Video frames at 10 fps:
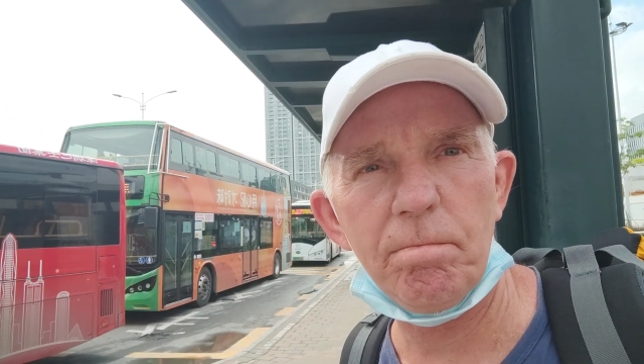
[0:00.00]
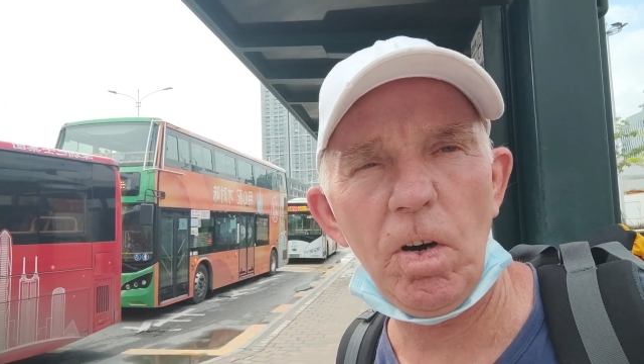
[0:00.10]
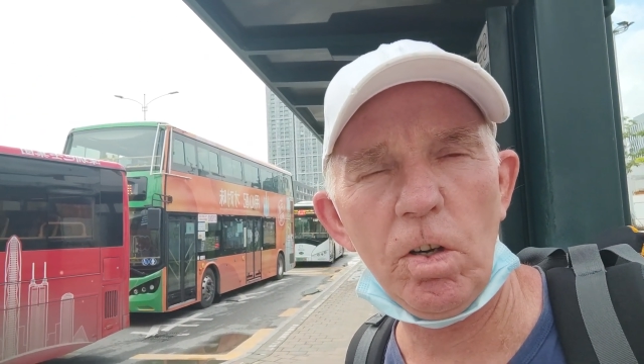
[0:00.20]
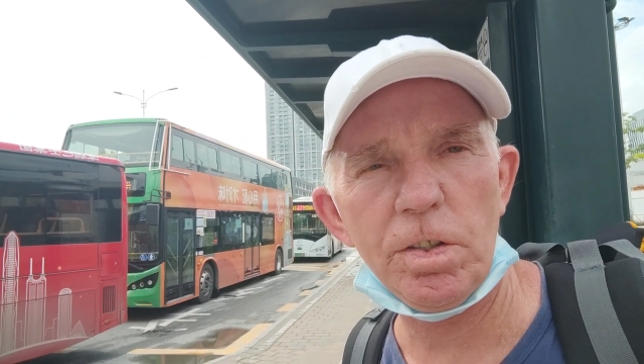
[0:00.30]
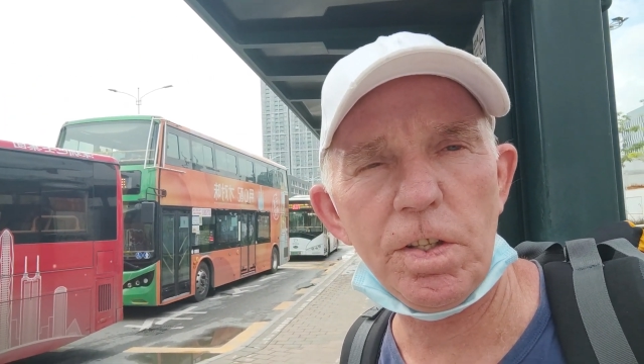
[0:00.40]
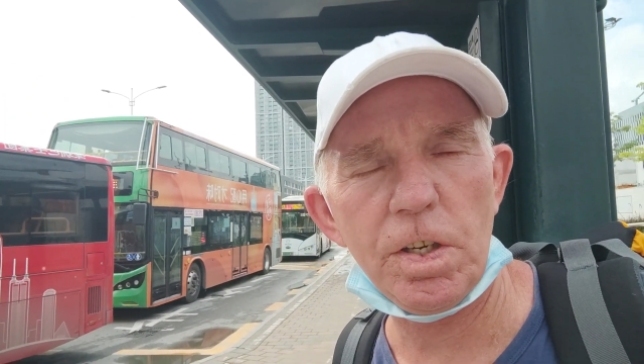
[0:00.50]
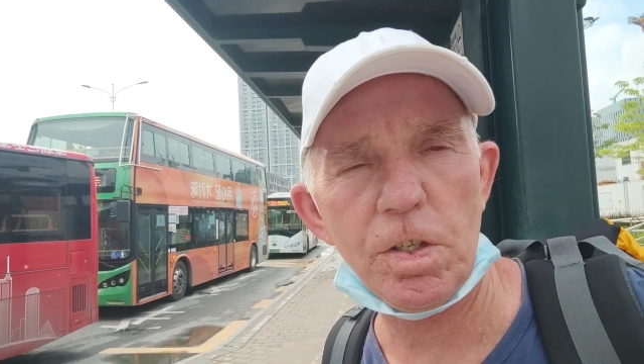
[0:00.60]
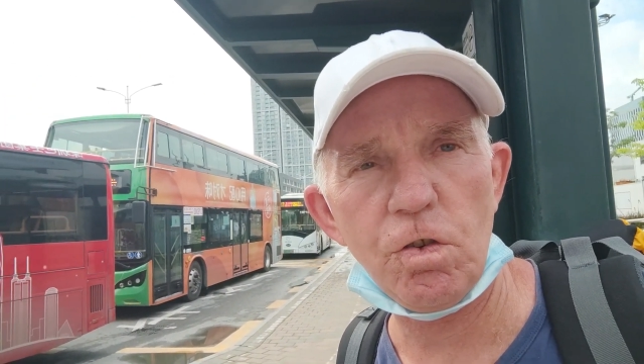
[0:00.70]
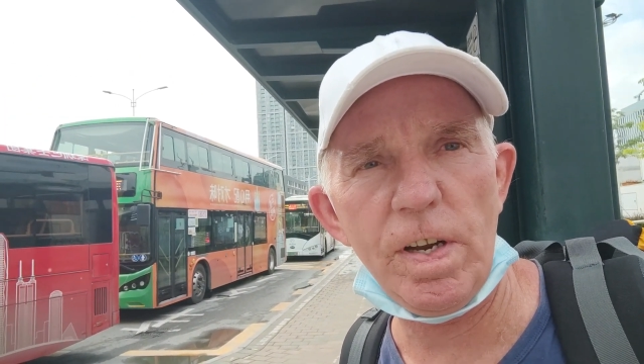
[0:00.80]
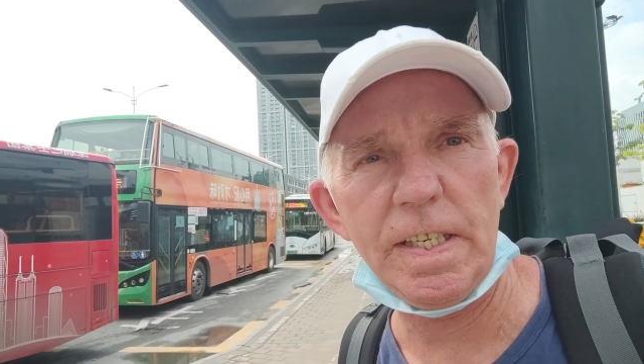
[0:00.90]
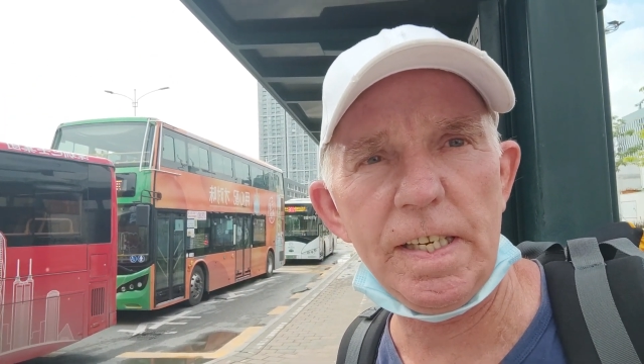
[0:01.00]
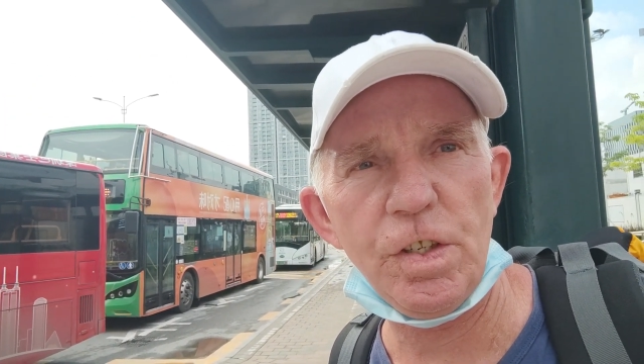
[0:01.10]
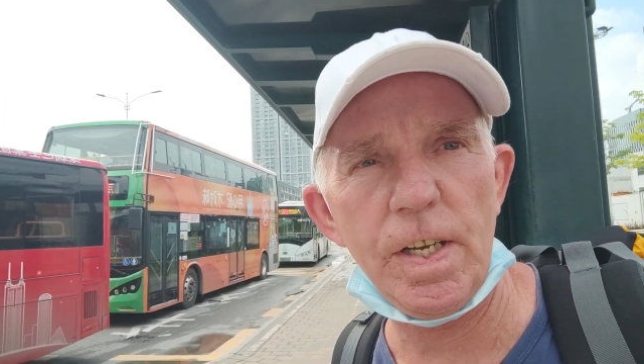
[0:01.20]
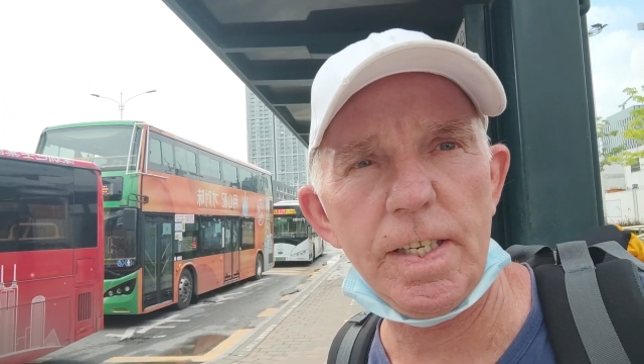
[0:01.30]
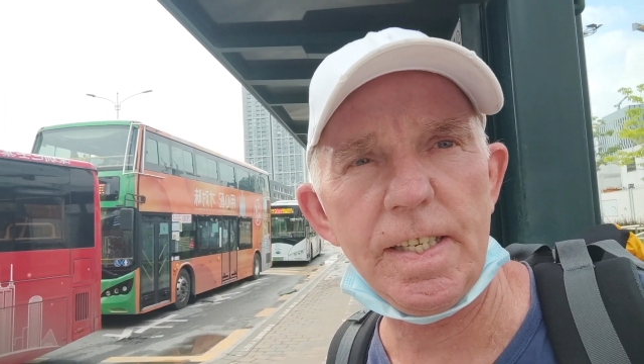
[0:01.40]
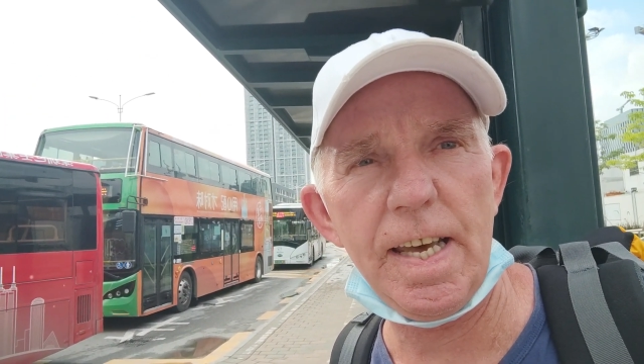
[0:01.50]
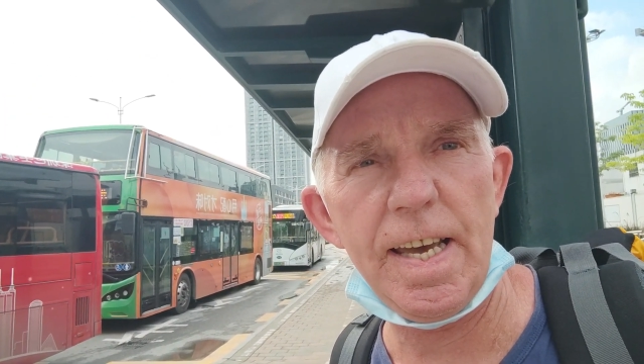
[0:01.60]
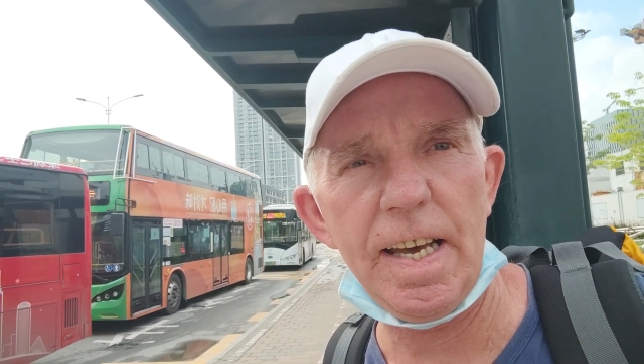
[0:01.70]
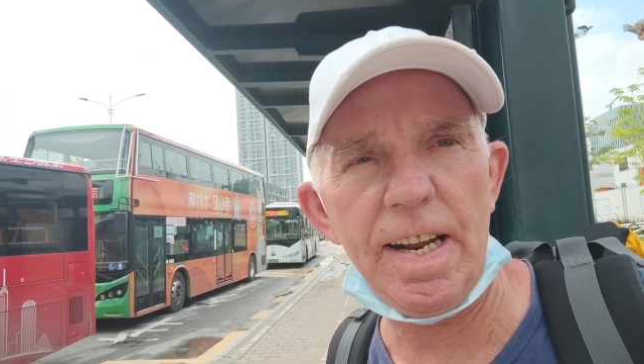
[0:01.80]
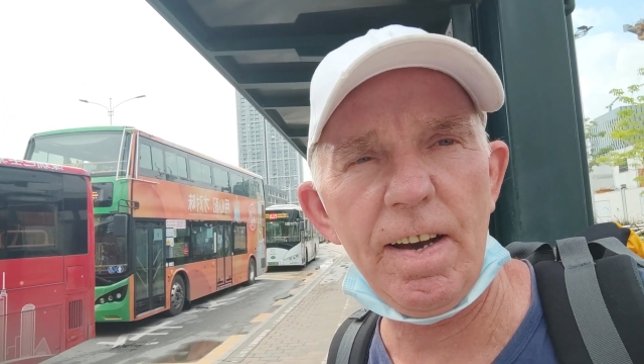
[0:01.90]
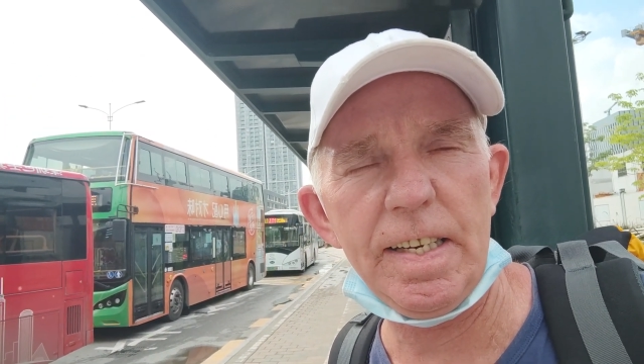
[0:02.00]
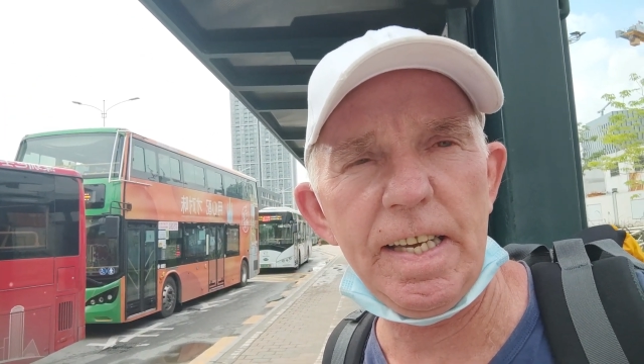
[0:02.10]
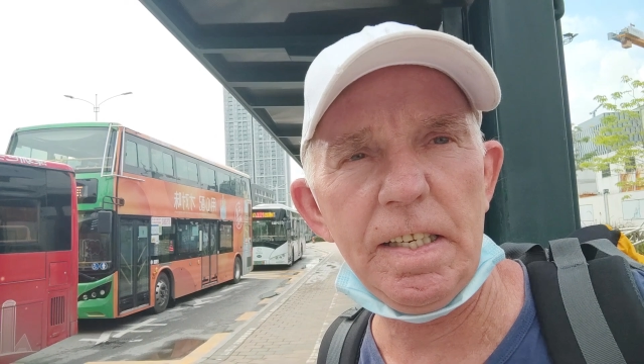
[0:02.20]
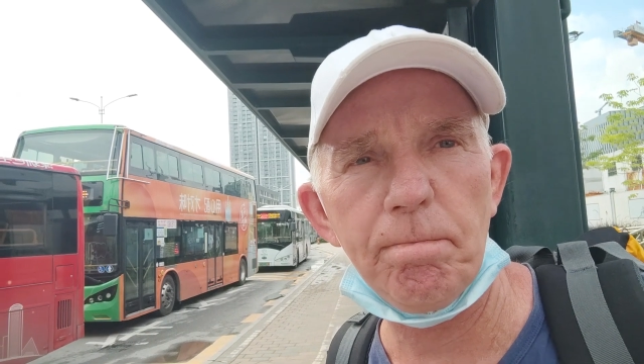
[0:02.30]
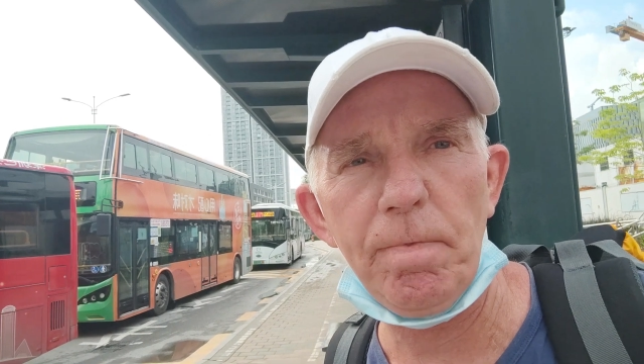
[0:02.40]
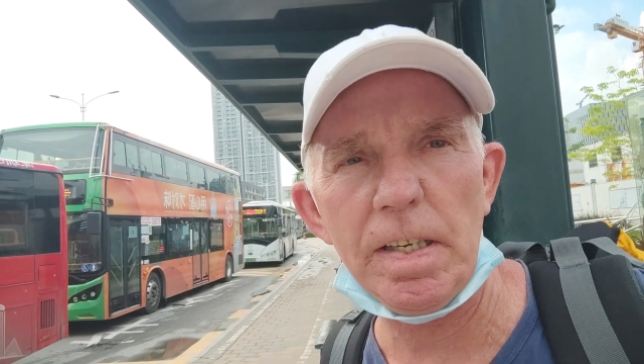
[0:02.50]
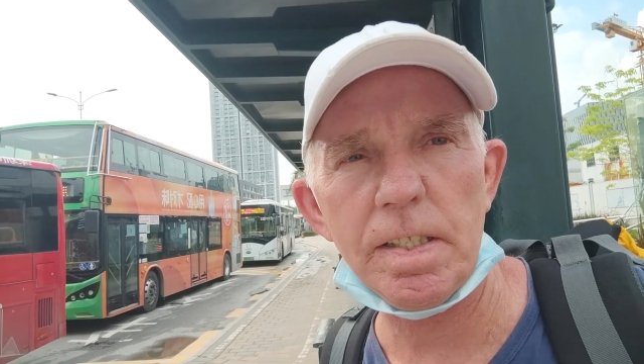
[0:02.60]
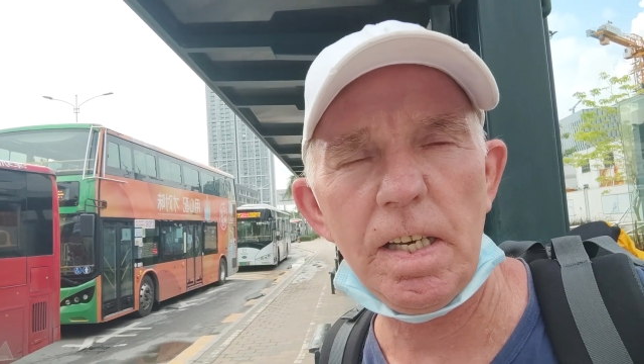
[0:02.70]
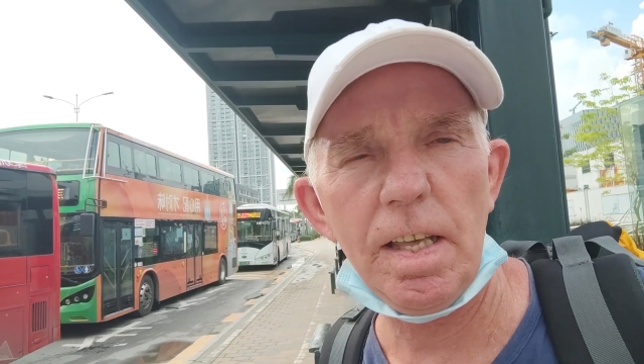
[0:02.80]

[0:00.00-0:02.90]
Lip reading: on the street in Shenzhen, and I need bus